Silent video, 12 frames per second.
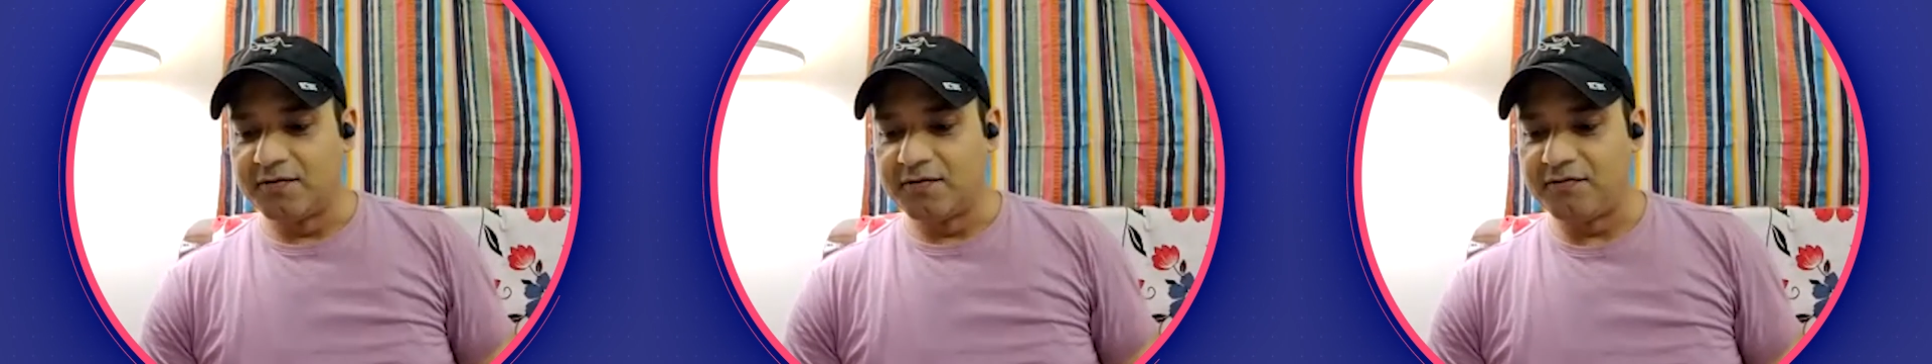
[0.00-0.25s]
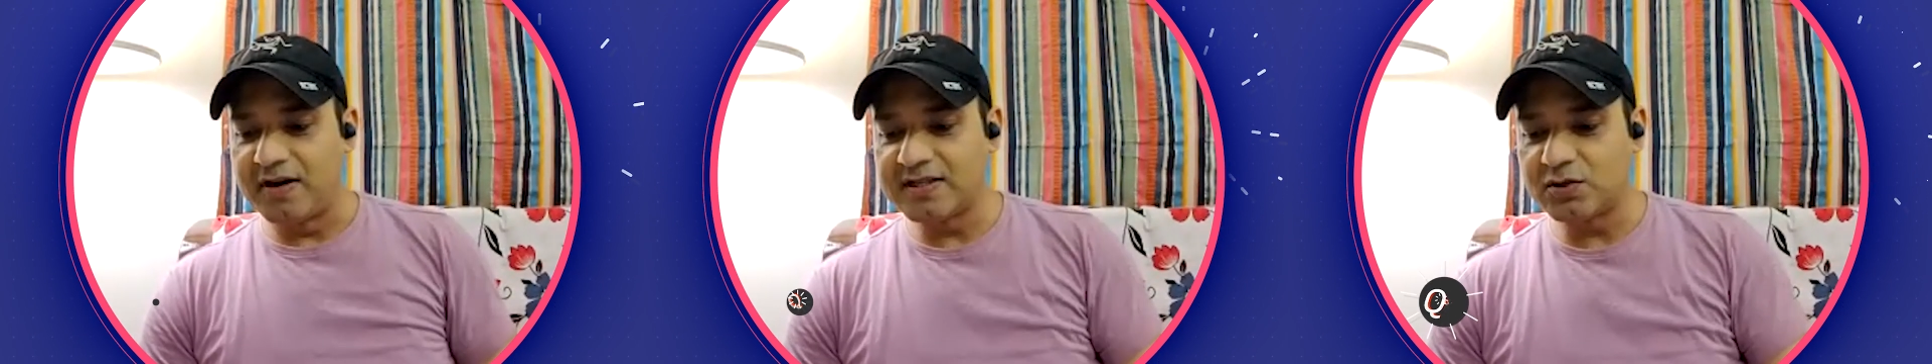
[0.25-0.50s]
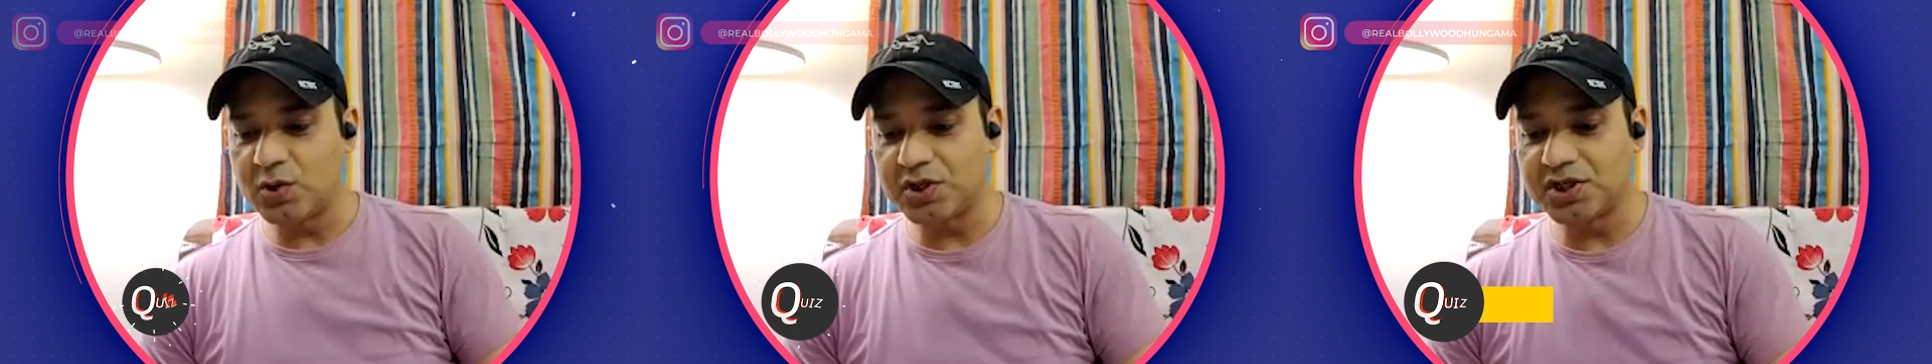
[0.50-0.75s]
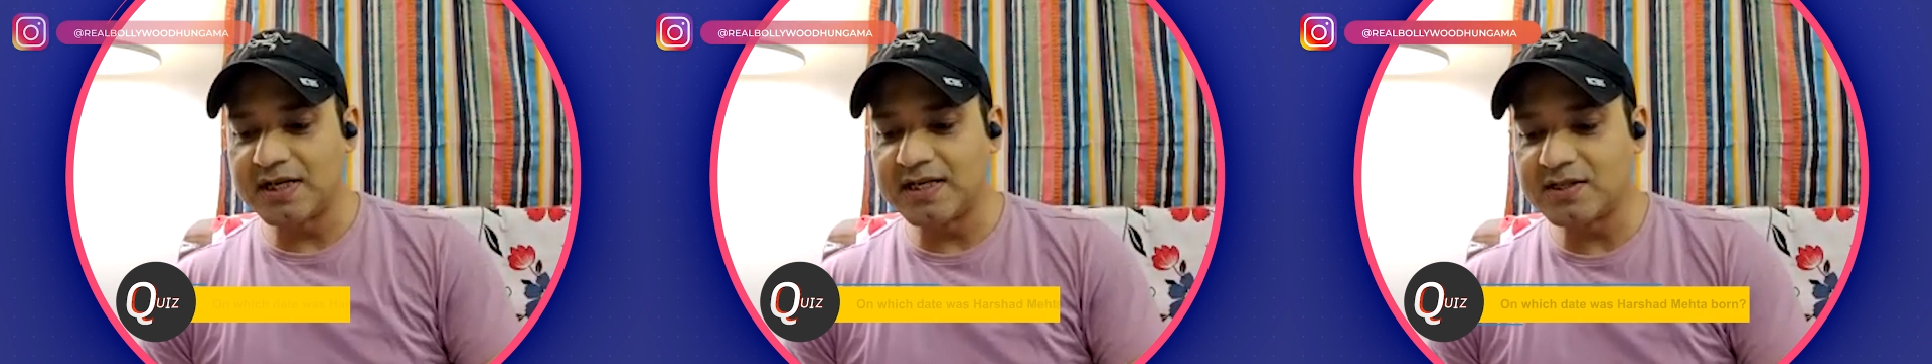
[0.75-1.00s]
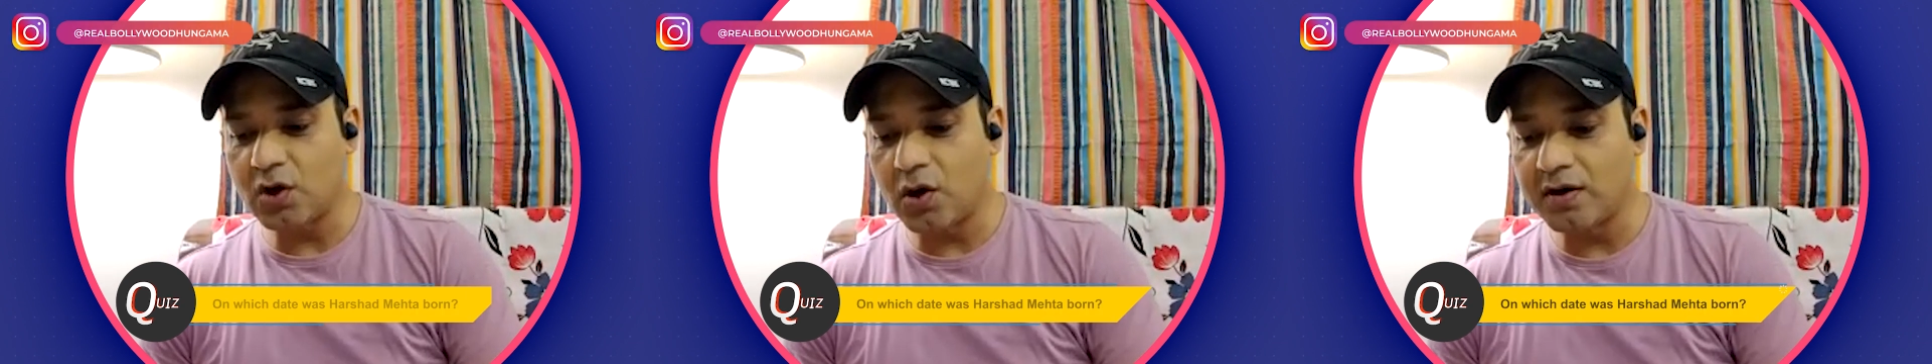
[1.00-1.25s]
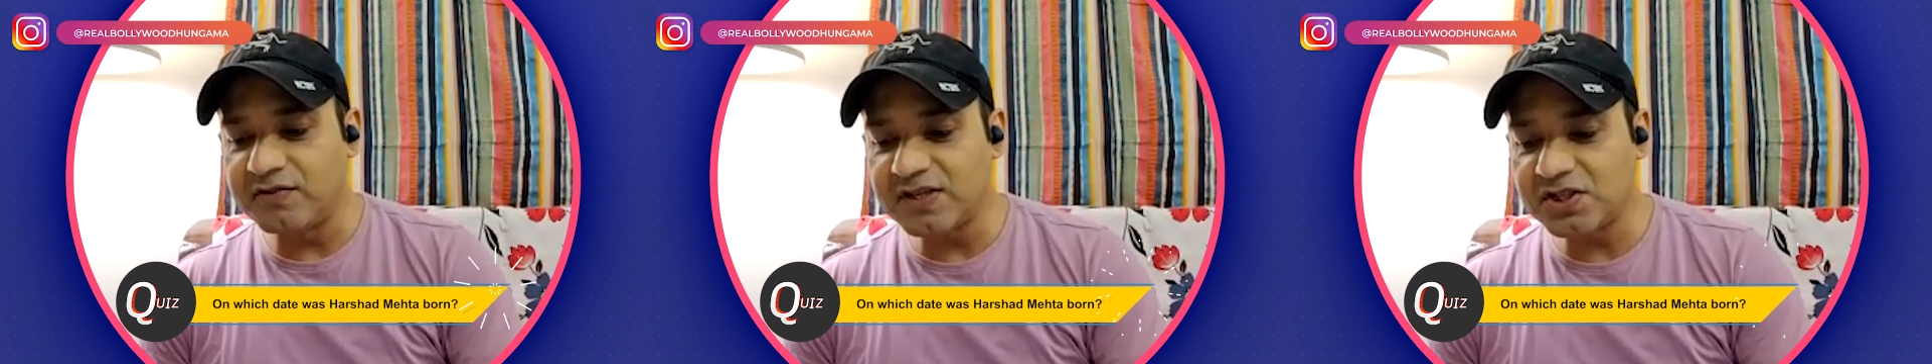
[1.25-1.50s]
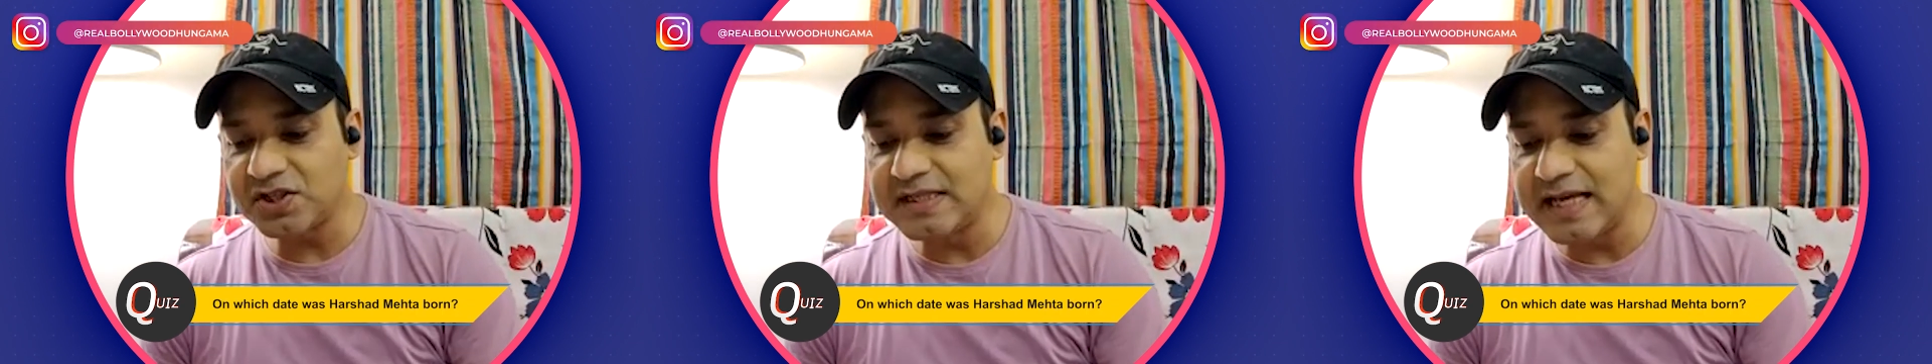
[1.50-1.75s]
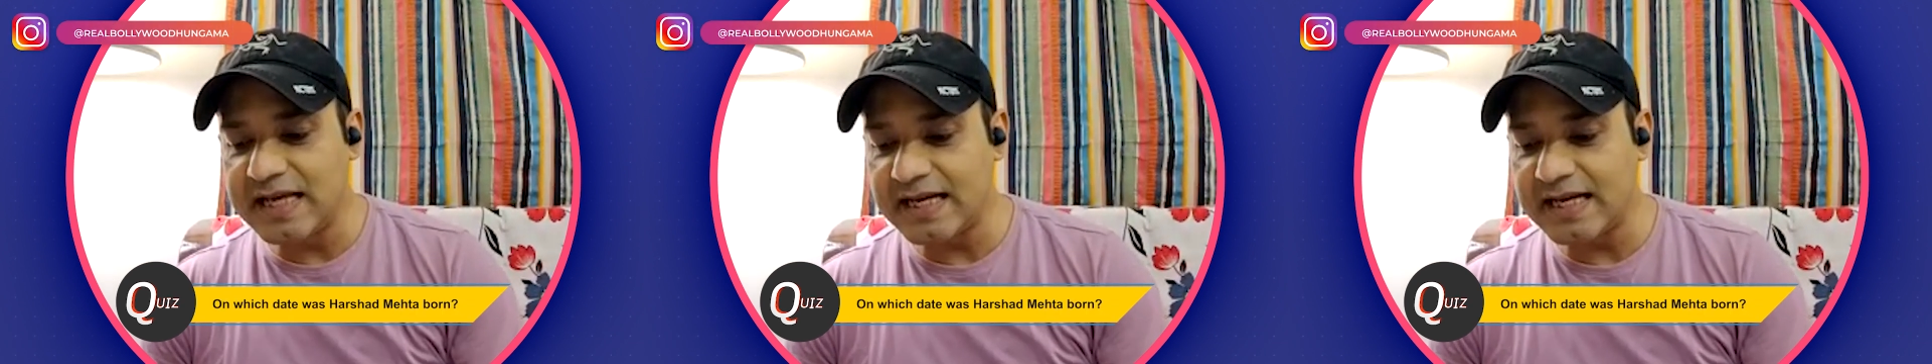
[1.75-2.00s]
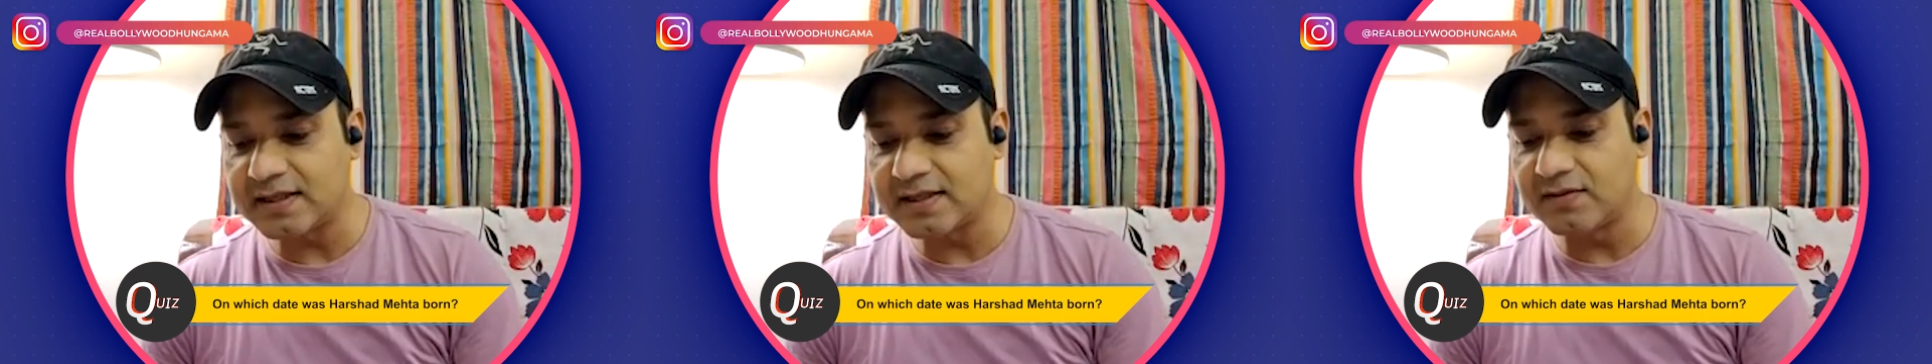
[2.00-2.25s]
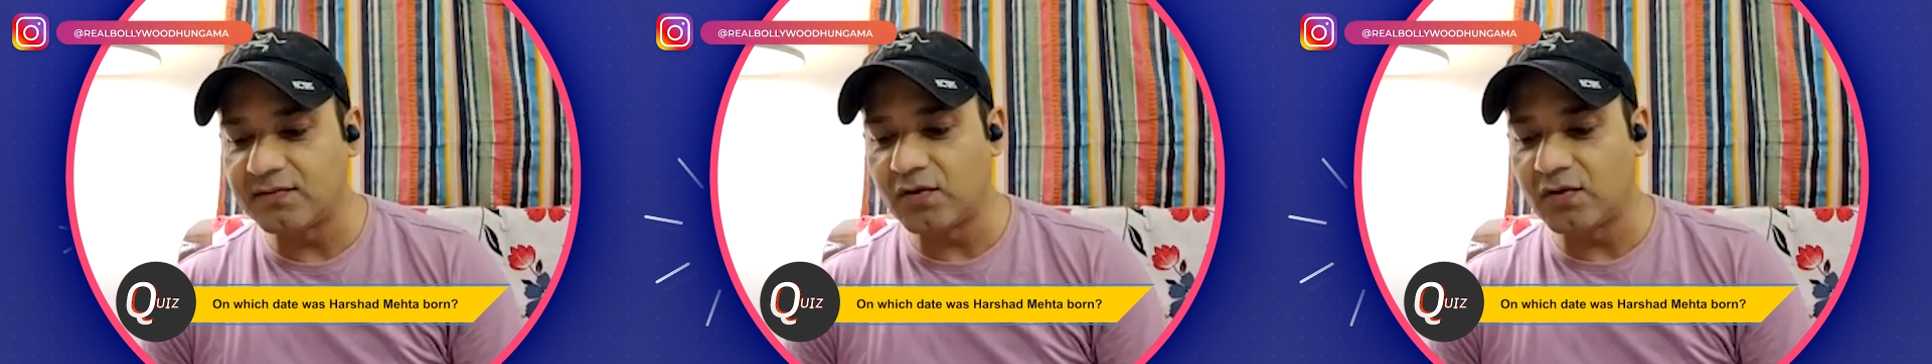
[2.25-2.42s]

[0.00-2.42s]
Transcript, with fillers: The first question is: on which date